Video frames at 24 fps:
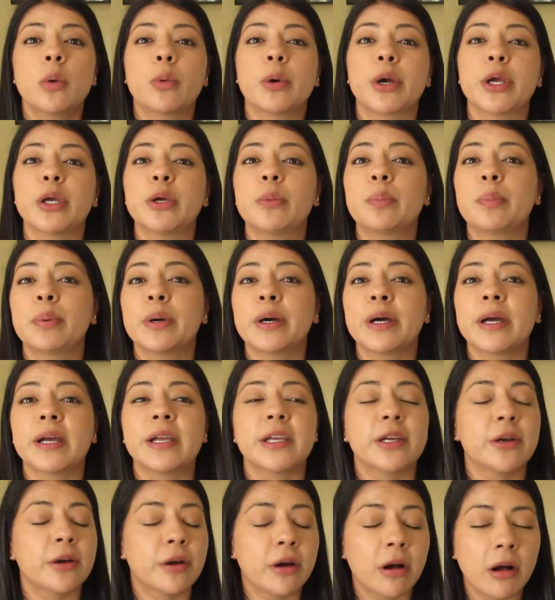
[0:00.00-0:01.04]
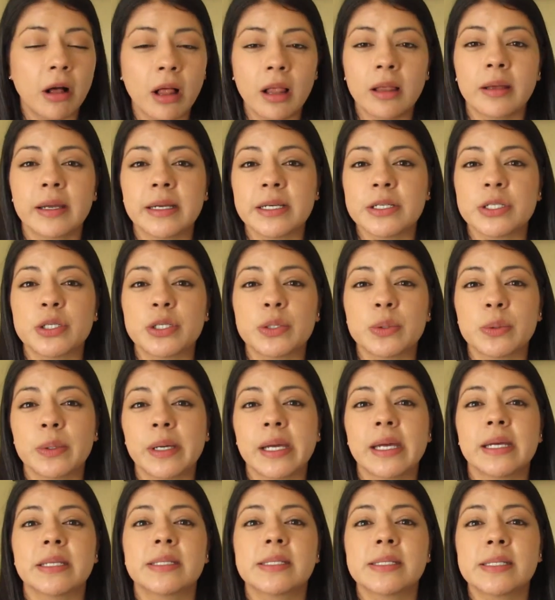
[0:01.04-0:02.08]
where you put your all into
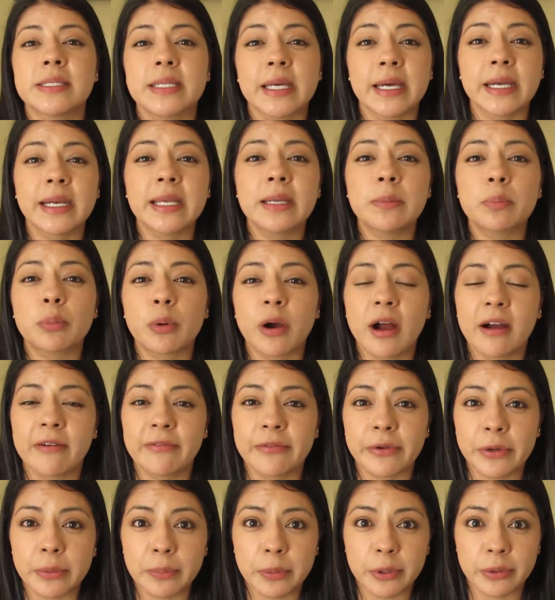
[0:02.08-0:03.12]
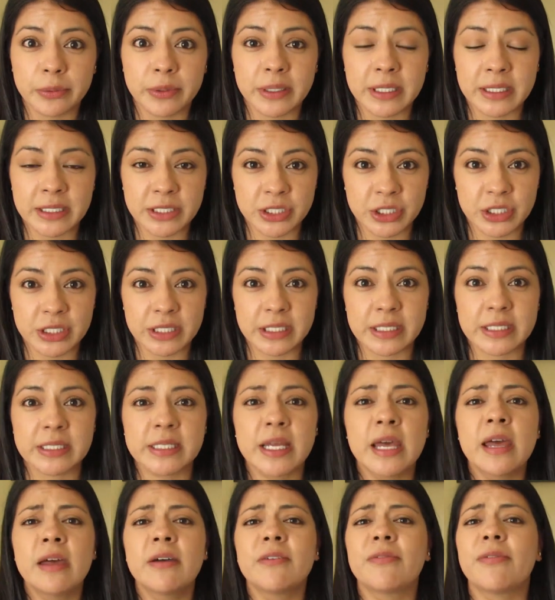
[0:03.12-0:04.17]
it, study profitable niches,
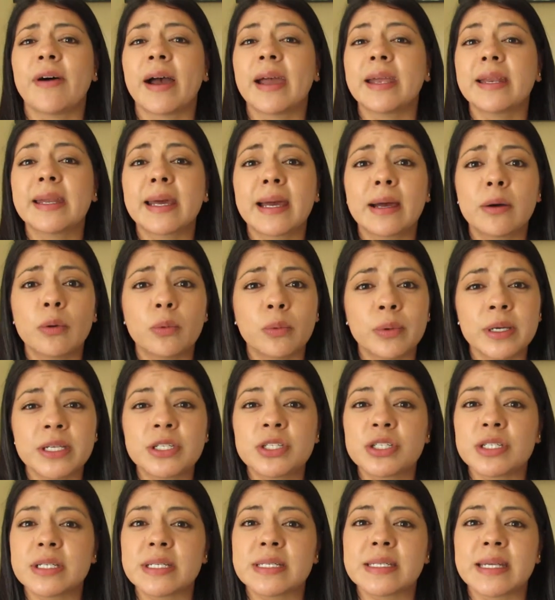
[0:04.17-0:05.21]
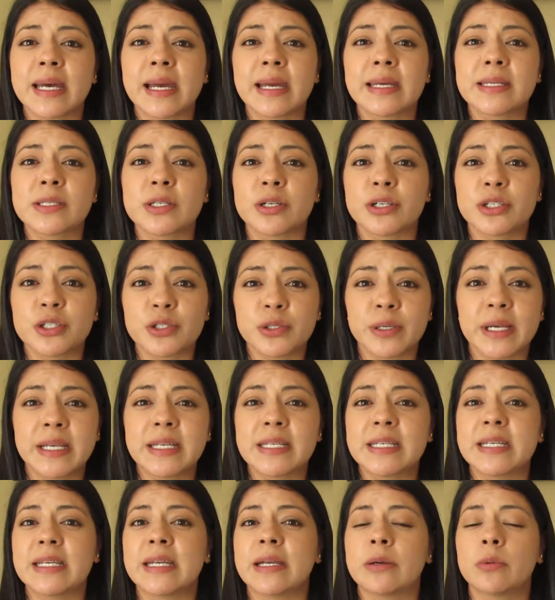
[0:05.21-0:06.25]
find out which designs are
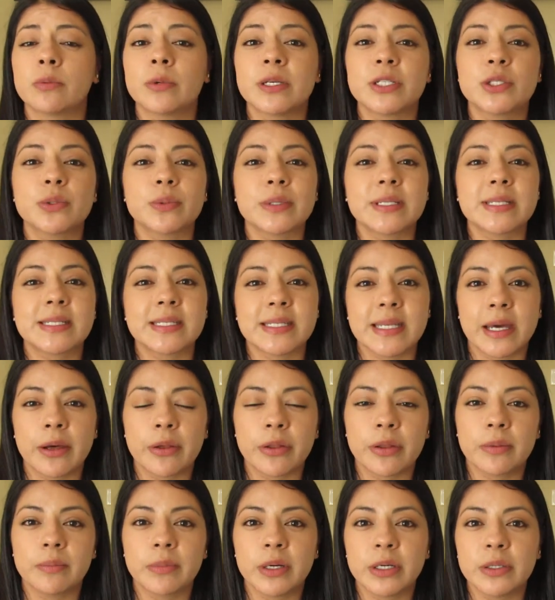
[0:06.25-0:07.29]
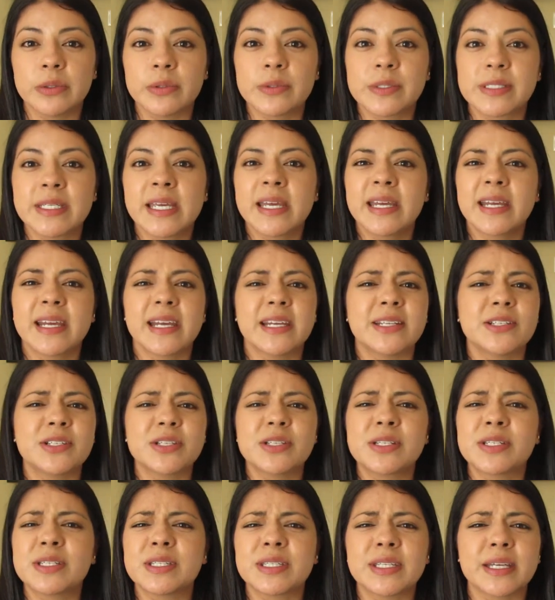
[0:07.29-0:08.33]
trendy and which ones sell the most, and
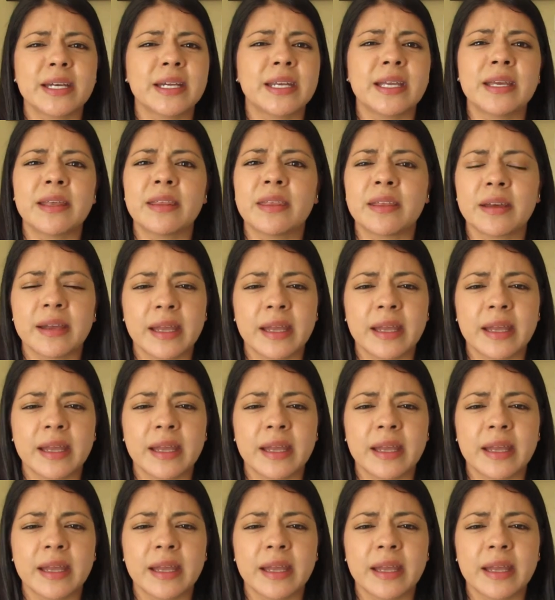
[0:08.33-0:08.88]
just study the